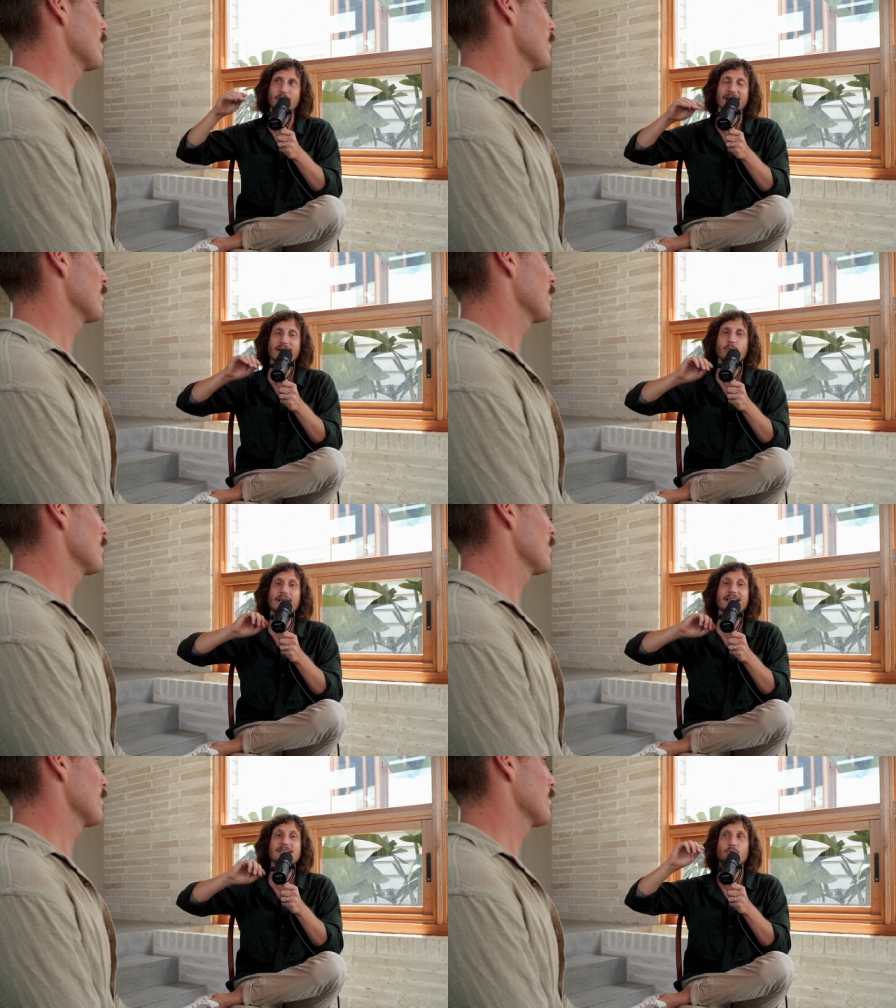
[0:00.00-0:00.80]
where they're
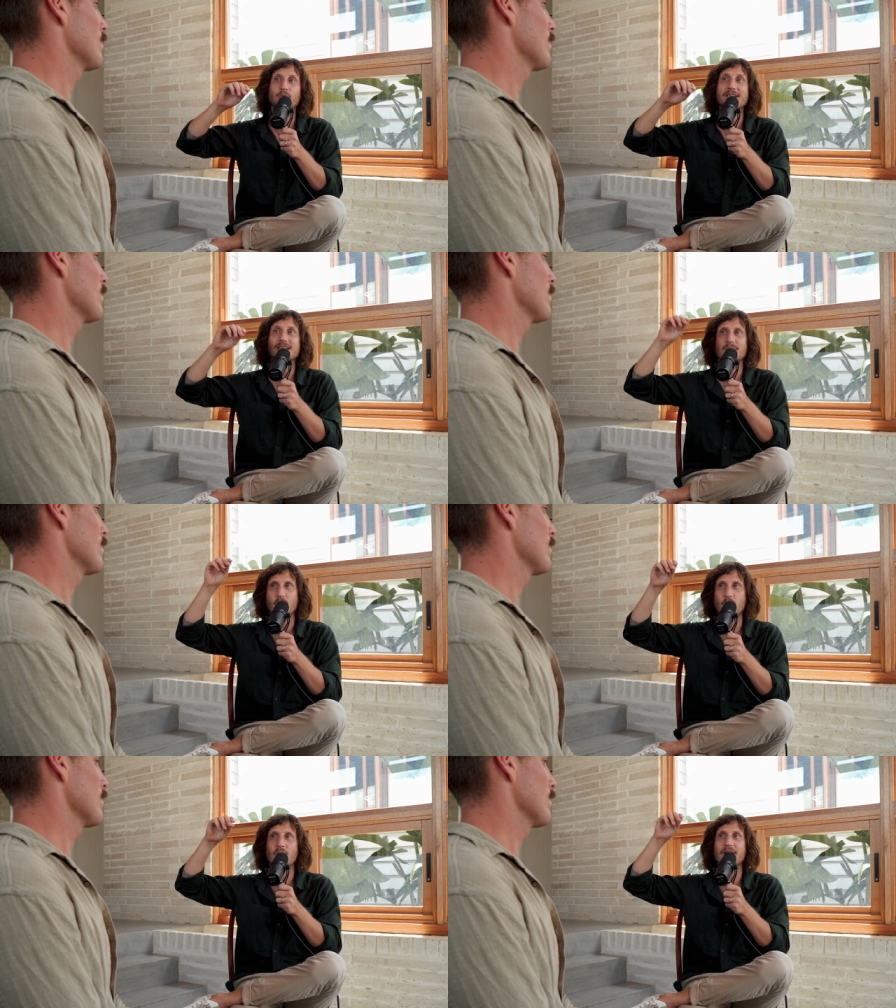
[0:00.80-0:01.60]
willing to risk
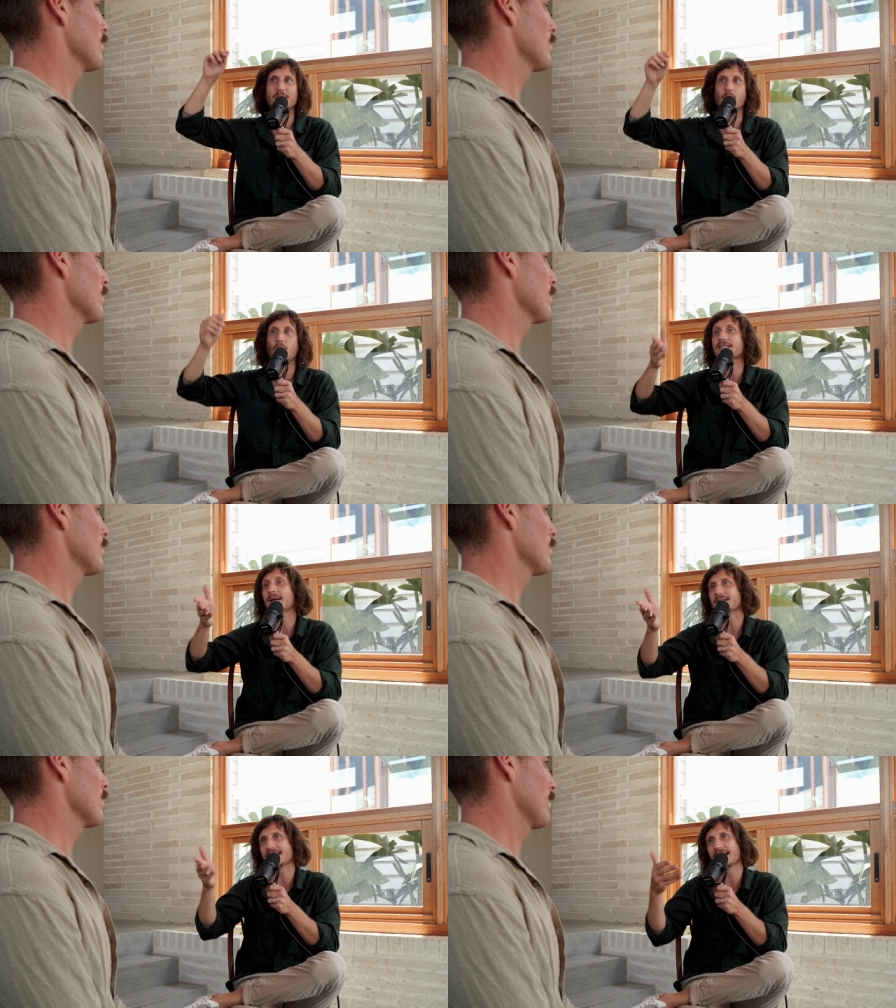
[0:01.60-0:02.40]
more and more. Or
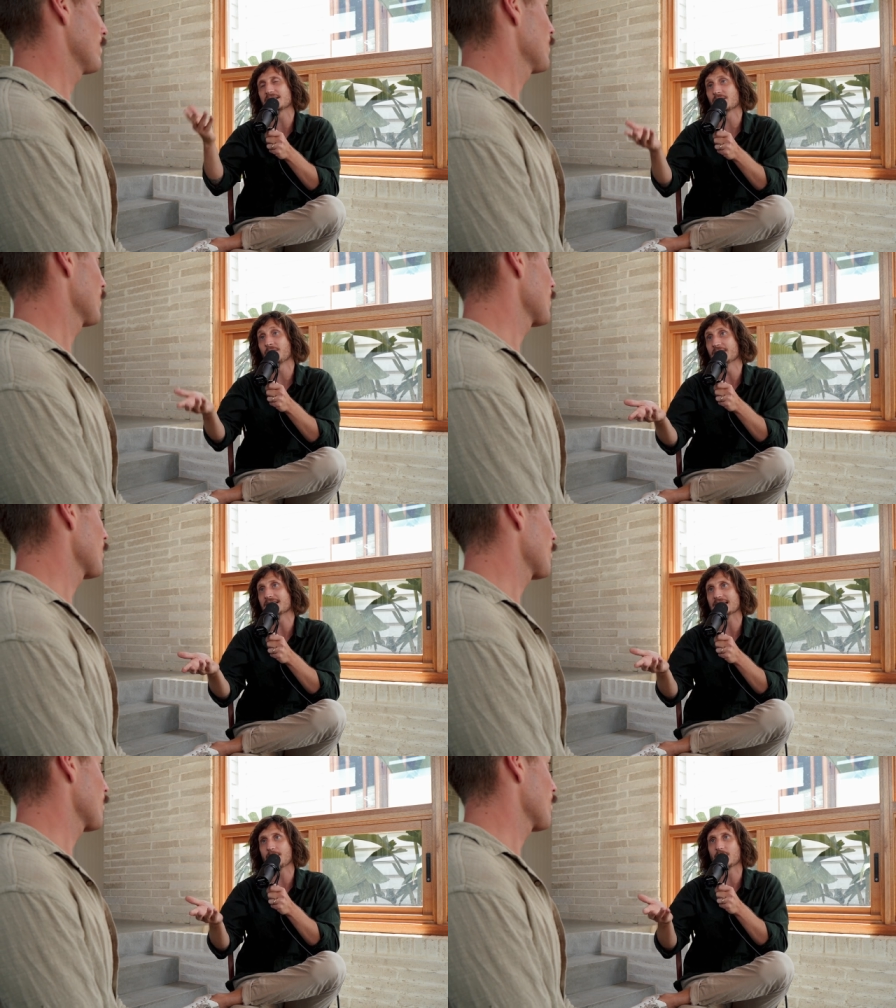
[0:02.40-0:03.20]
so, say for
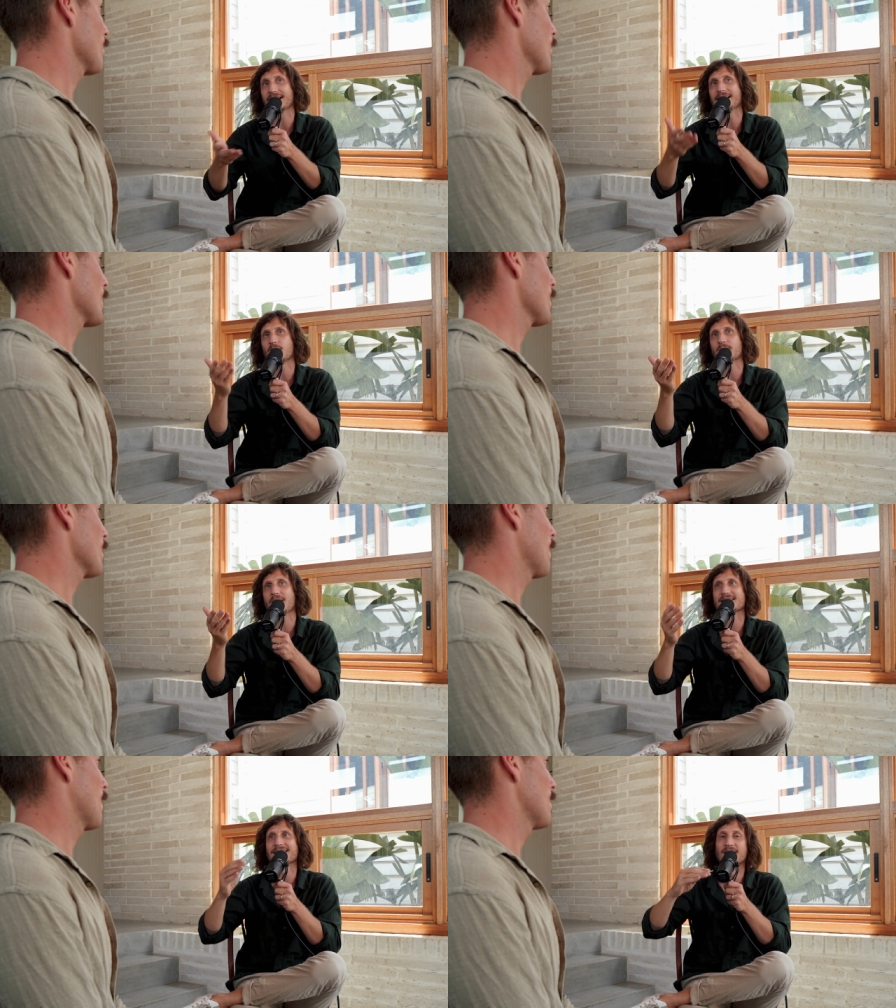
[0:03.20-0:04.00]
instance someone like Elon
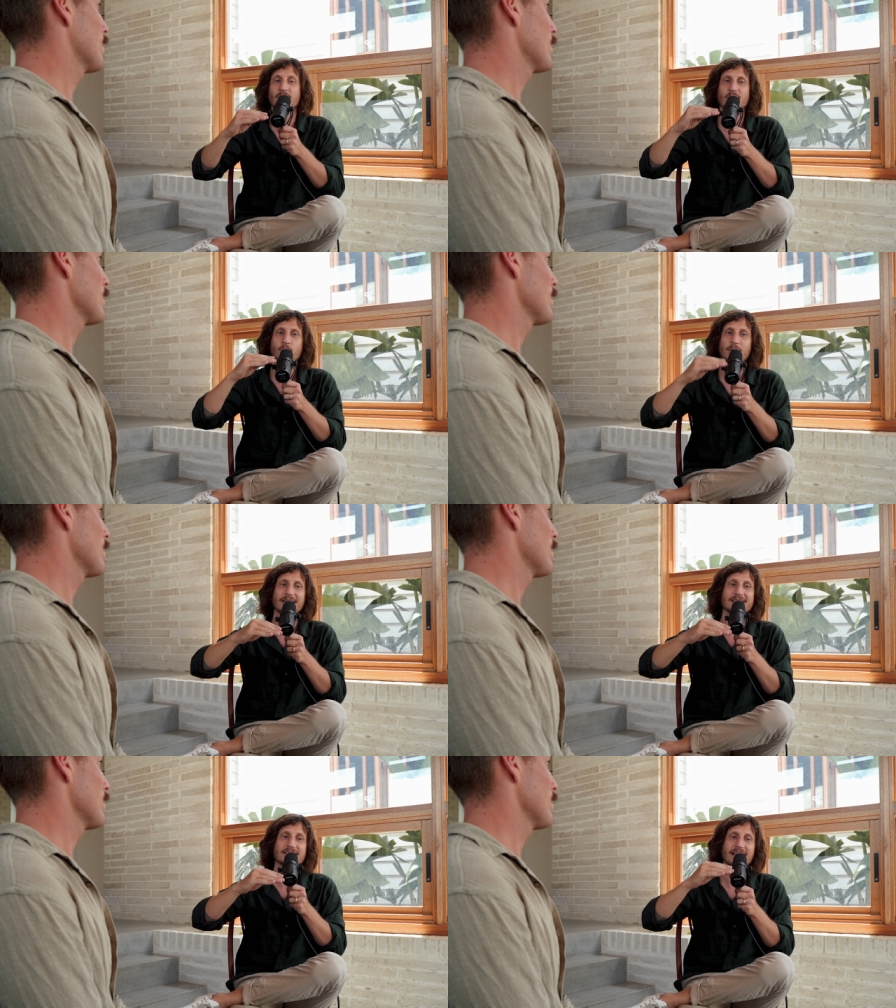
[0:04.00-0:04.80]
Musk, willing to